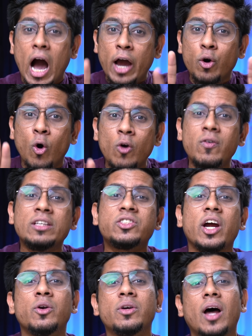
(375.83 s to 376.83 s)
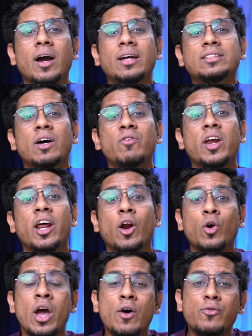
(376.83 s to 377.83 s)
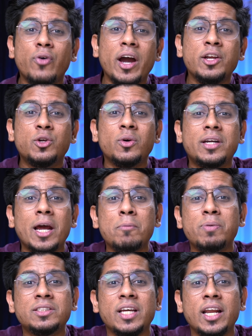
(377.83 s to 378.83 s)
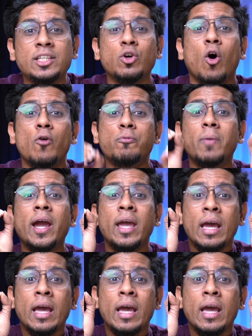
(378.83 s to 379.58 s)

I always try to target somewhere around 5 to 10% of my